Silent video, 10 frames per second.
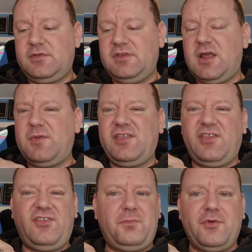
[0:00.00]
You know how many of
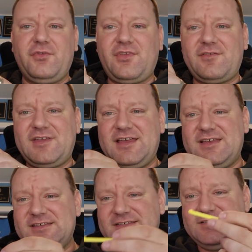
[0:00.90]
these spoons I've
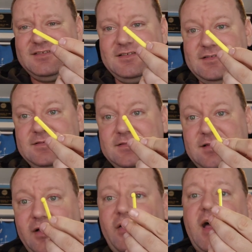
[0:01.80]
got?
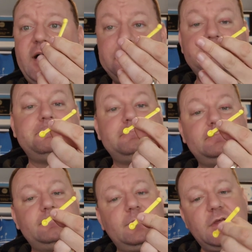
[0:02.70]
A lot.
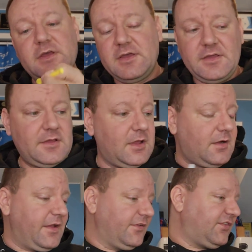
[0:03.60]

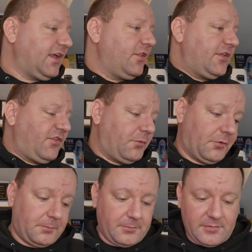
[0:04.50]
All right, let's take a look at the
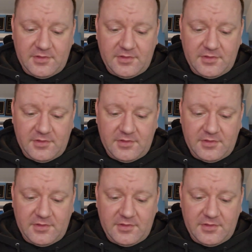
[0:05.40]
spoon.